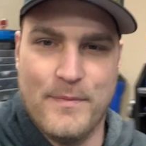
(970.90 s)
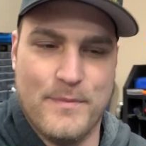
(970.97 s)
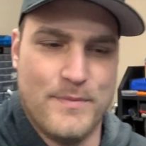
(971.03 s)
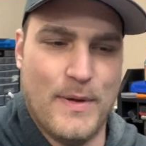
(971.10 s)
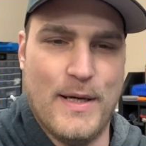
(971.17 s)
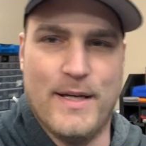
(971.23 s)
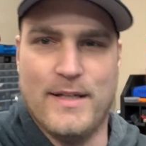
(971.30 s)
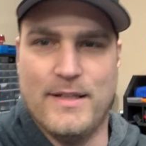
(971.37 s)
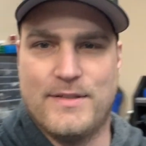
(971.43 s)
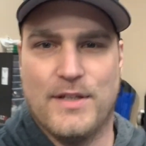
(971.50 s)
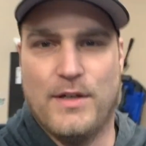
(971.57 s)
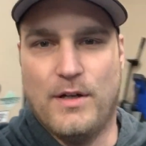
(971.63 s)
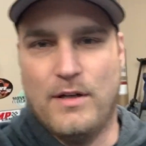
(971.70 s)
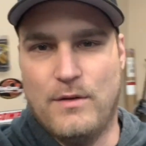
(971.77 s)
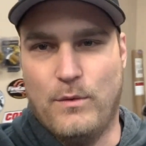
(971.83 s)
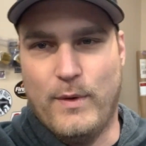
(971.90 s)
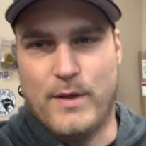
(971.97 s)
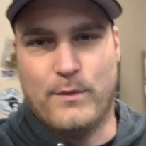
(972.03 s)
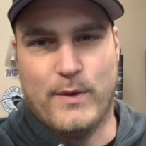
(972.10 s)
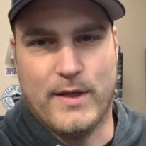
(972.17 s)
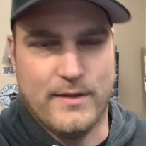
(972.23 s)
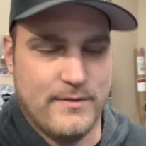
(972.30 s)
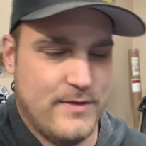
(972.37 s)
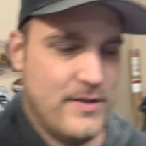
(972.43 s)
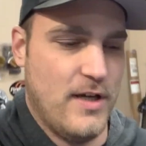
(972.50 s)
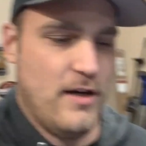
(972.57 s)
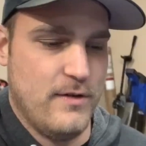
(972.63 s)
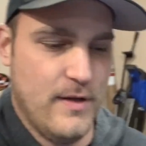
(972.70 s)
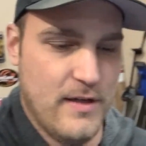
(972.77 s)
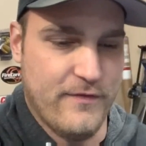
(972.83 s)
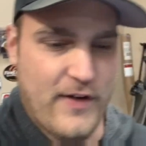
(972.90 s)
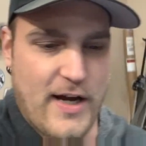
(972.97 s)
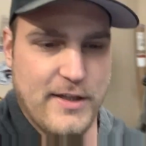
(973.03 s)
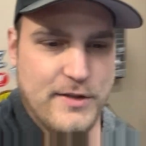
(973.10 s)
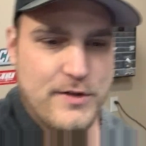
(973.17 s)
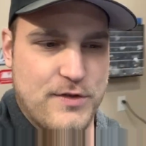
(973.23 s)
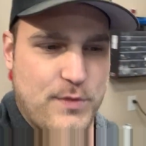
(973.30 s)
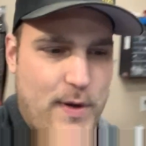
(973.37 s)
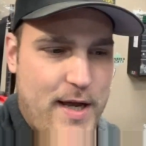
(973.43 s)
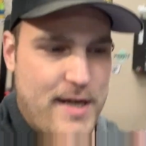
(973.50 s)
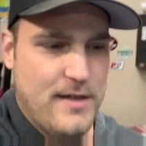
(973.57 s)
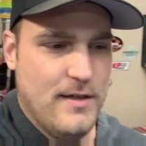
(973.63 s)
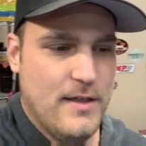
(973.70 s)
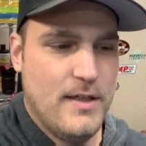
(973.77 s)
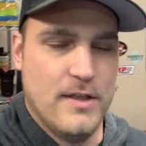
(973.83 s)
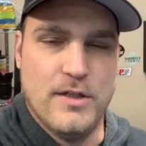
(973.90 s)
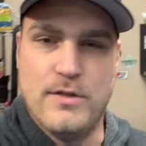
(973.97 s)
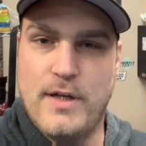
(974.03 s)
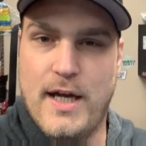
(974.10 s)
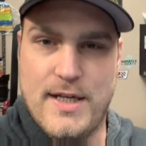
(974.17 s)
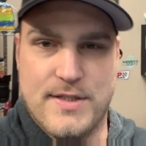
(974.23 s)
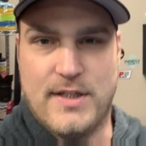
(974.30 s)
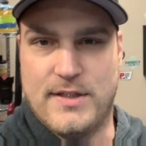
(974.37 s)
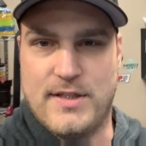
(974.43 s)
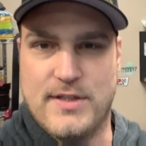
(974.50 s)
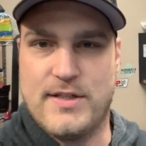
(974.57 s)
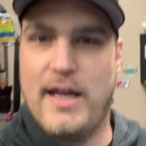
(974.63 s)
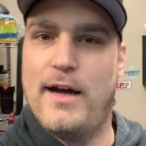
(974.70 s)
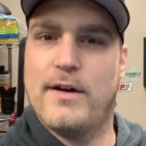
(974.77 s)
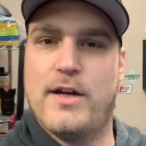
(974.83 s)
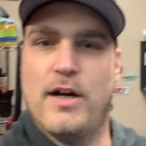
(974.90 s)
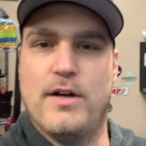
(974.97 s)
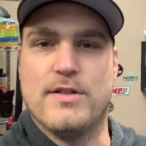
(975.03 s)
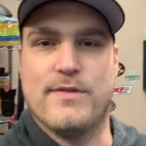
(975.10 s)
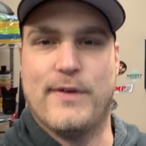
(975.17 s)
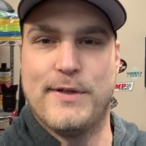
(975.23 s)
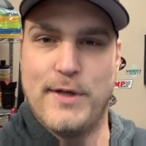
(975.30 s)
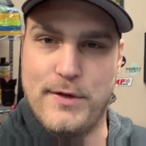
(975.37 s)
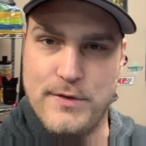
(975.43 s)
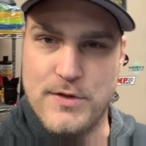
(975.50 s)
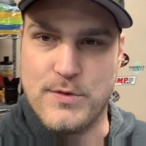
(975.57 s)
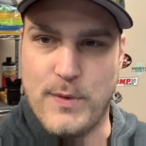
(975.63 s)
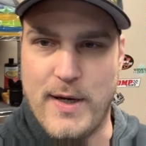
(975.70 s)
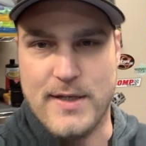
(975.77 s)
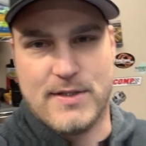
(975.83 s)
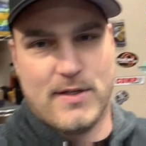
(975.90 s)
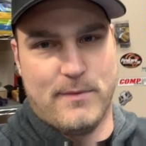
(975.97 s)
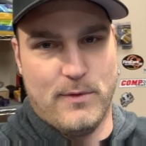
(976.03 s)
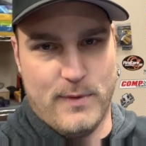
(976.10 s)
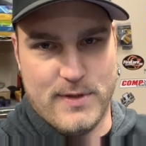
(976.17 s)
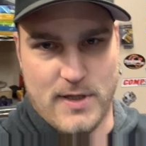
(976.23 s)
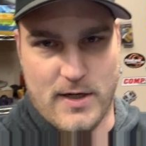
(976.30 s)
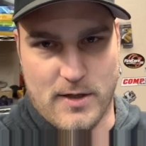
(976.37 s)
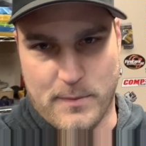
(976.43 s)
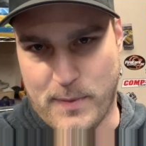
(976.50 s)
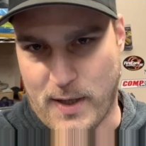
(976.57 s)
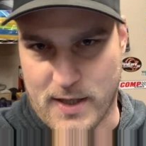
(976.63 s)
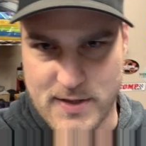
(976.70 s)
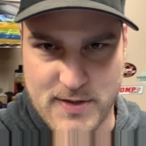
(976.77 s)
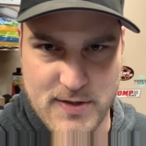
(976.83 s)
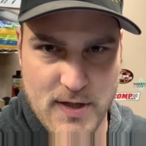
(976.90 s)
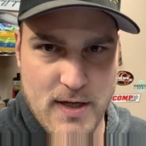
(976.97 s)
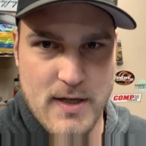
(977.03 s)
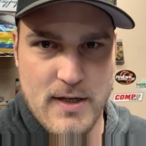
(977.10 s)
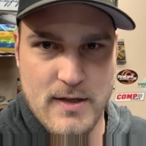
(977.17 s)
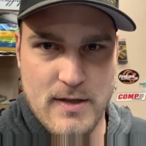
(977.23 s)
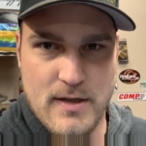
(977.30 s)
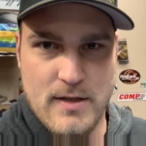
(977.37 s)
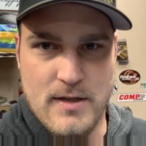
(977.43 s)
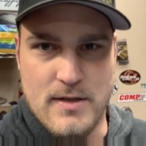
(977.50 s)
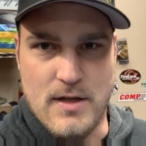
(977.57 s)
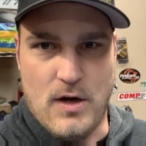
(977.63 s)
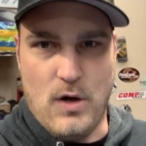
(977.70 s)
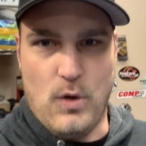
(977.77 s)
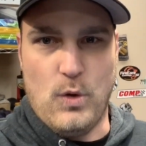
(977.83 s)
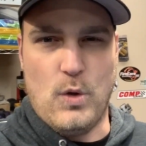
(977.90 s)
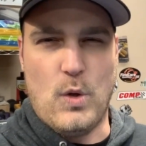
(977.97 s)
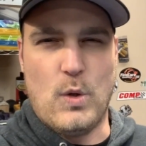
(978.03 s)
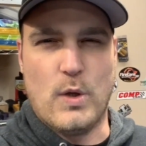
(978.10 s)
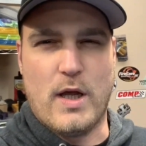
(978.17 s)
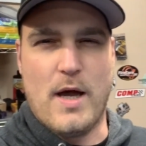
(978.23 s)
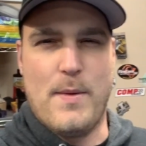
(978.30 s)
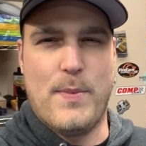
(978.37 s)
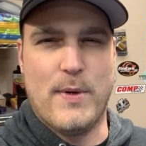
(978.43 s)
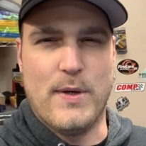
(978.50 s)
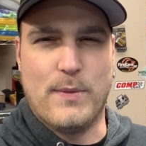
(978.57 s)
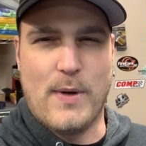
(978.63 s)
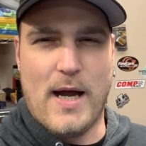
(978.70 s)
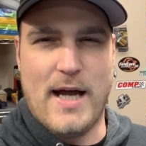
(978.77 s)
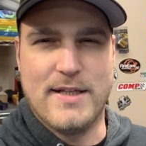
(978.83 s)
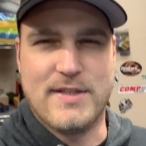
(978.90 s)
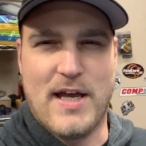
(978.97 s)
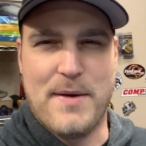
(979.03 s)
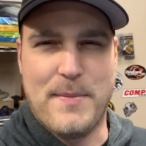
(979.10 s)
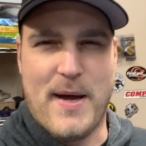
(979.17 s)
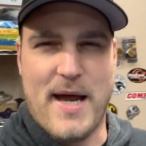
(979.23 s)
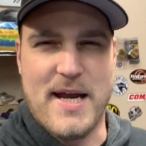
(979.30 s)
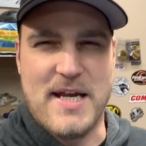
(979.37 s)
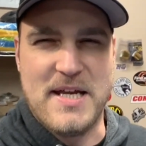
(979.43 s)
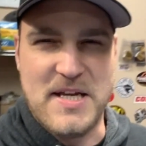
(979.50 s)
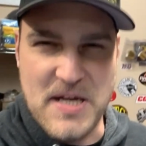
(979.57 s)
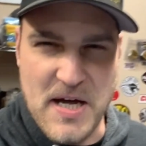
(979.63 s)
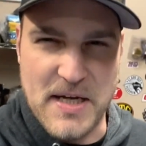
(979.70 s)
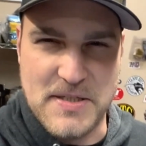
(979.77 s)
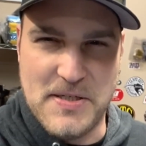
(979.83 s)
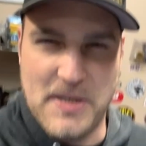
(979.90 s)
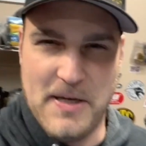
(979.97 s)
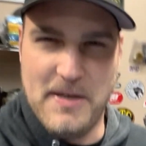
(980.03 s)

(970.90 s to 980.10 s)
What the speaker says: But it's a win-win. So if I lose weight, you guys get discount codes. If I don't lose weight, someone wins $100. The whole company rides on my gut.